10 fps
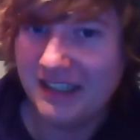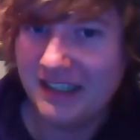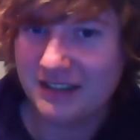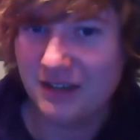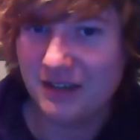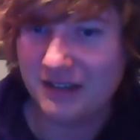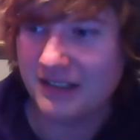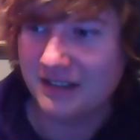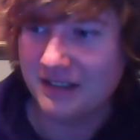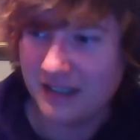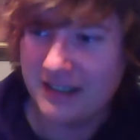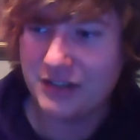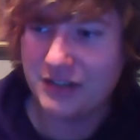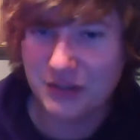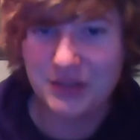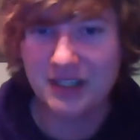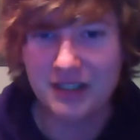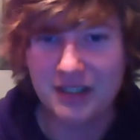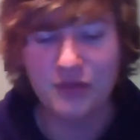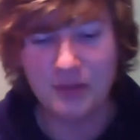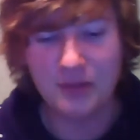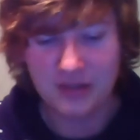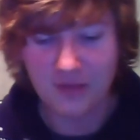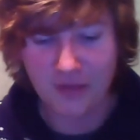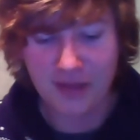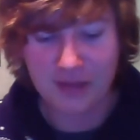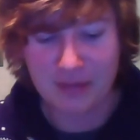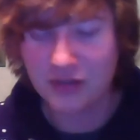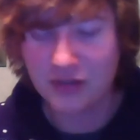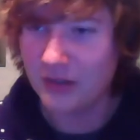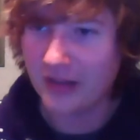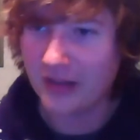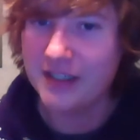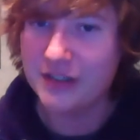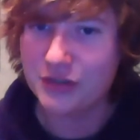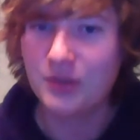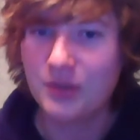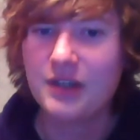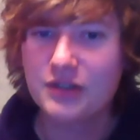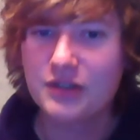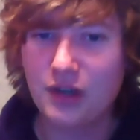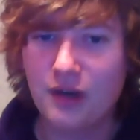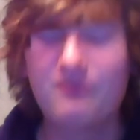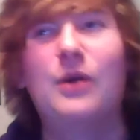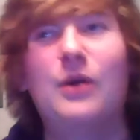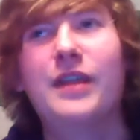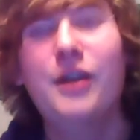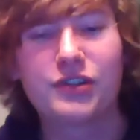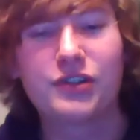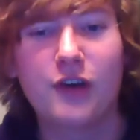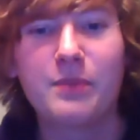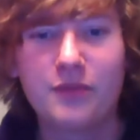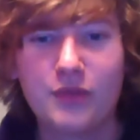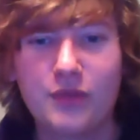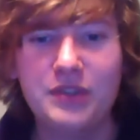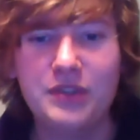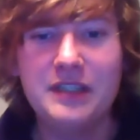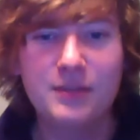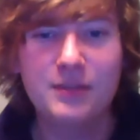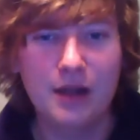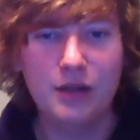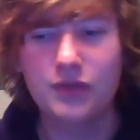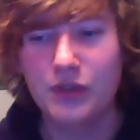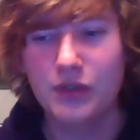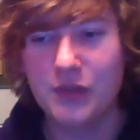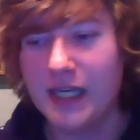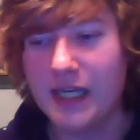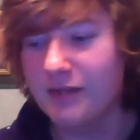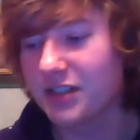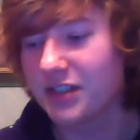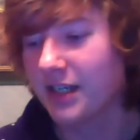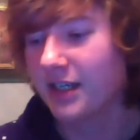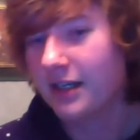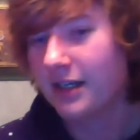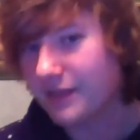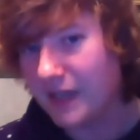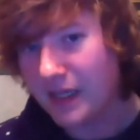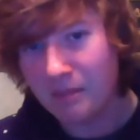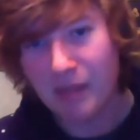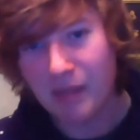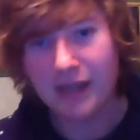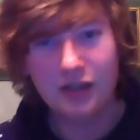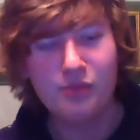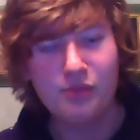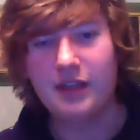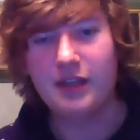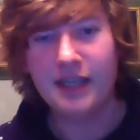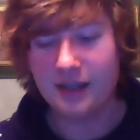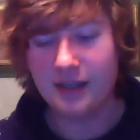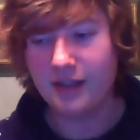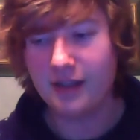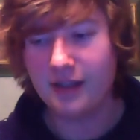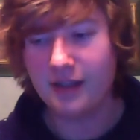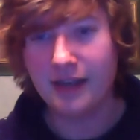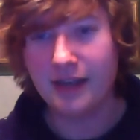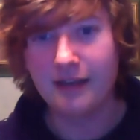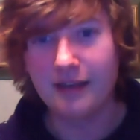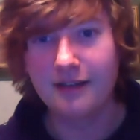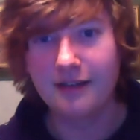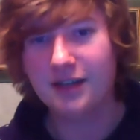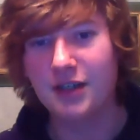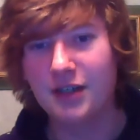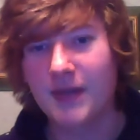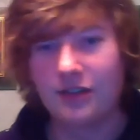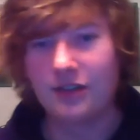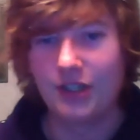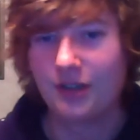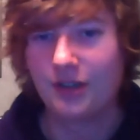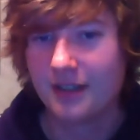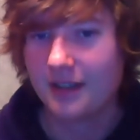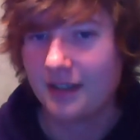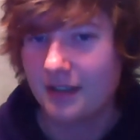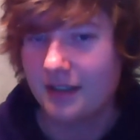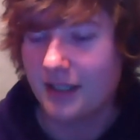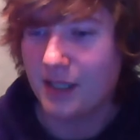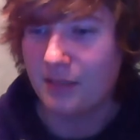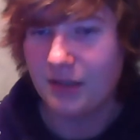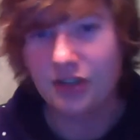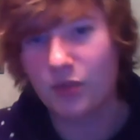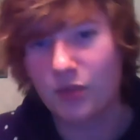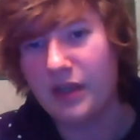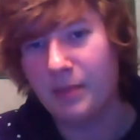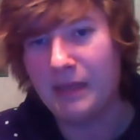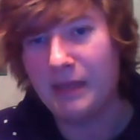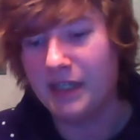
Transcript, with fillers: it's got initial kind of almost. You think about it, it's got like the initial. So, well, they're not soft, but fruity smells, fruity flavors. Then bang comes in the kick at the end, and that kind of gets you. Um, it's just yeah. the way the beer